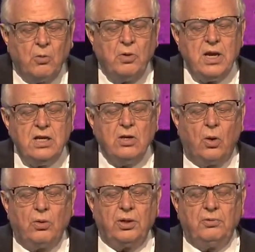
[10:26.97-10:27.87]
We
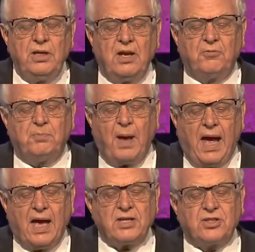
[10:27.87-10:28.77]
know that we have
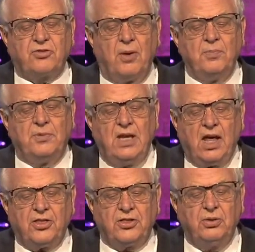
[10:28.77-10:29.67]
passed from
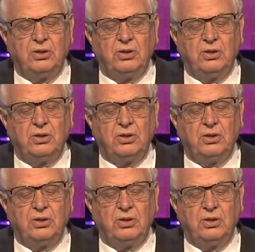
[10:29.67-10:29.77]
death